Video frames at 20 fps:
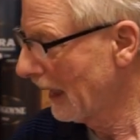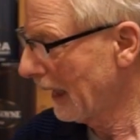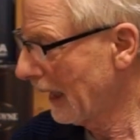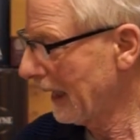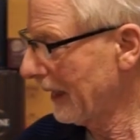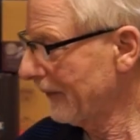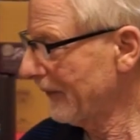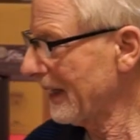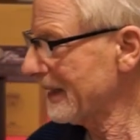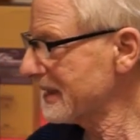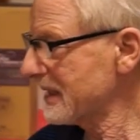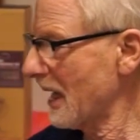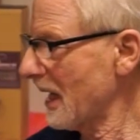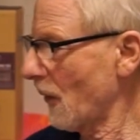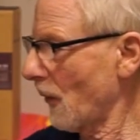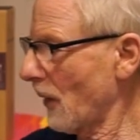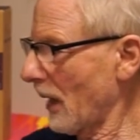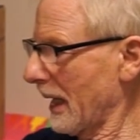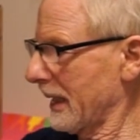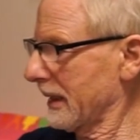And that's
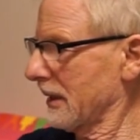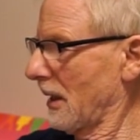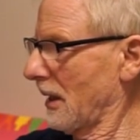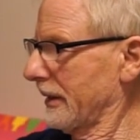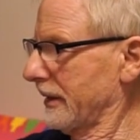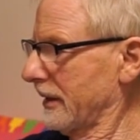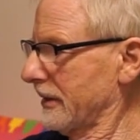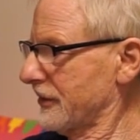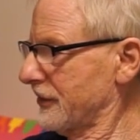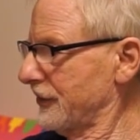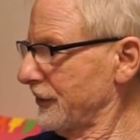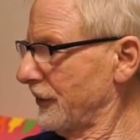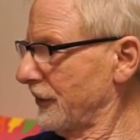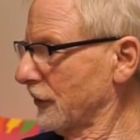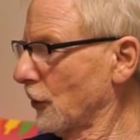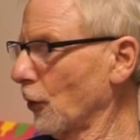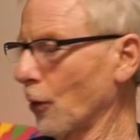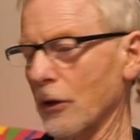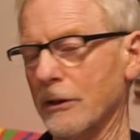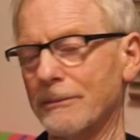how I got into the
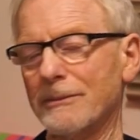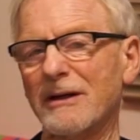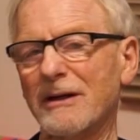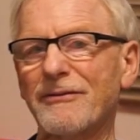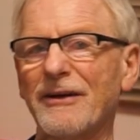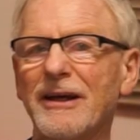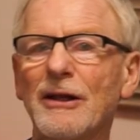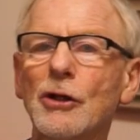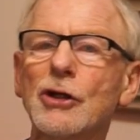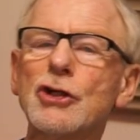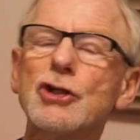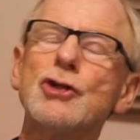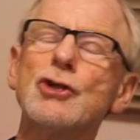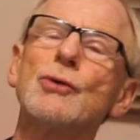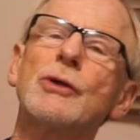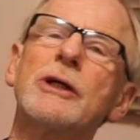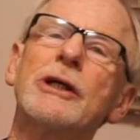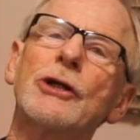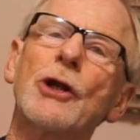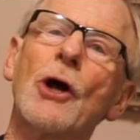Gordon MacPhail, because
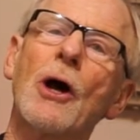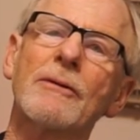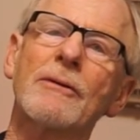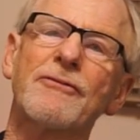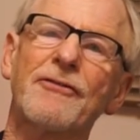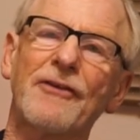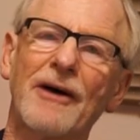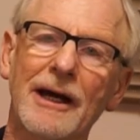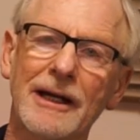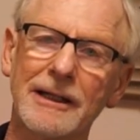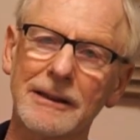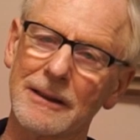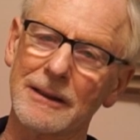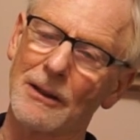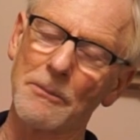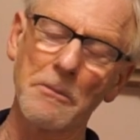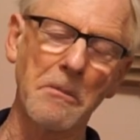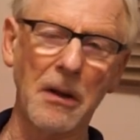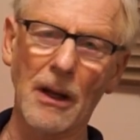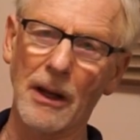you cannot find
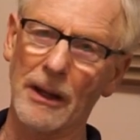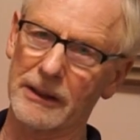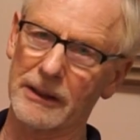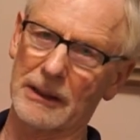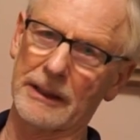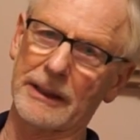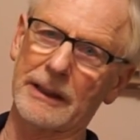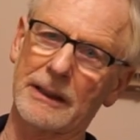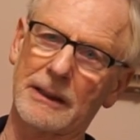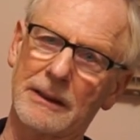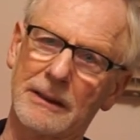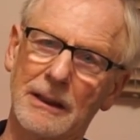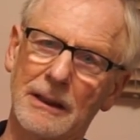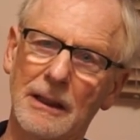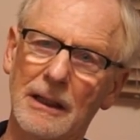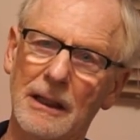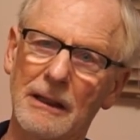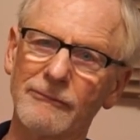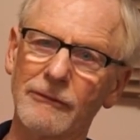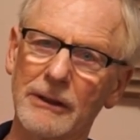a bottling
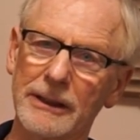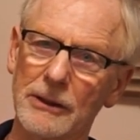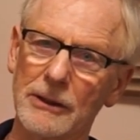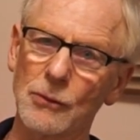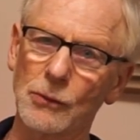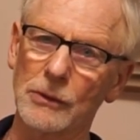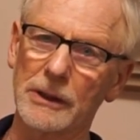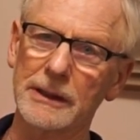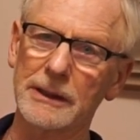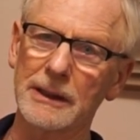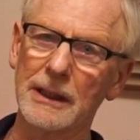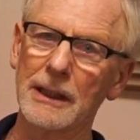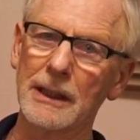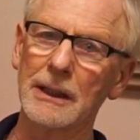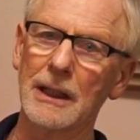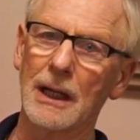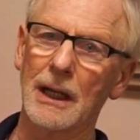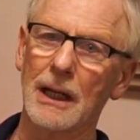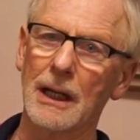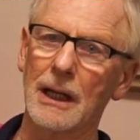of Linkwood.
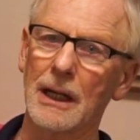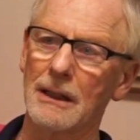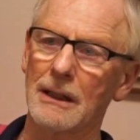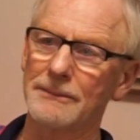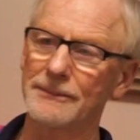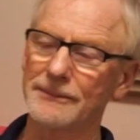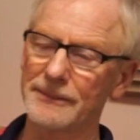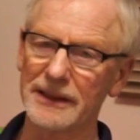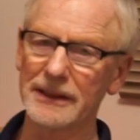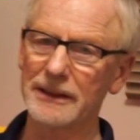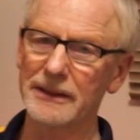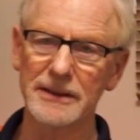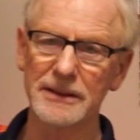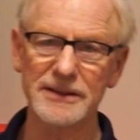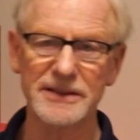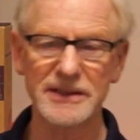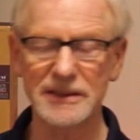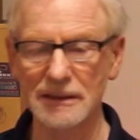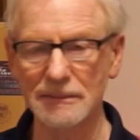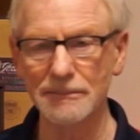It
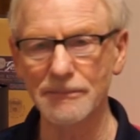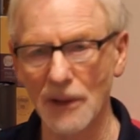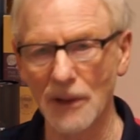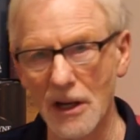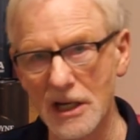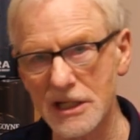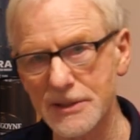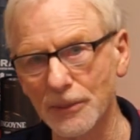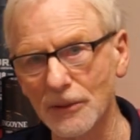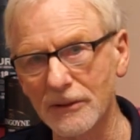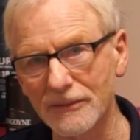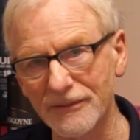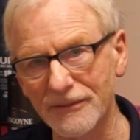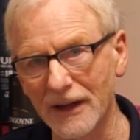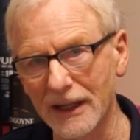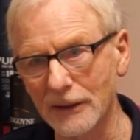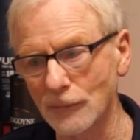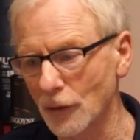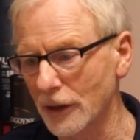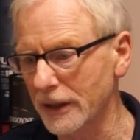is impossible to
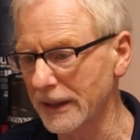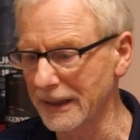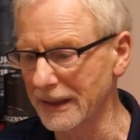find one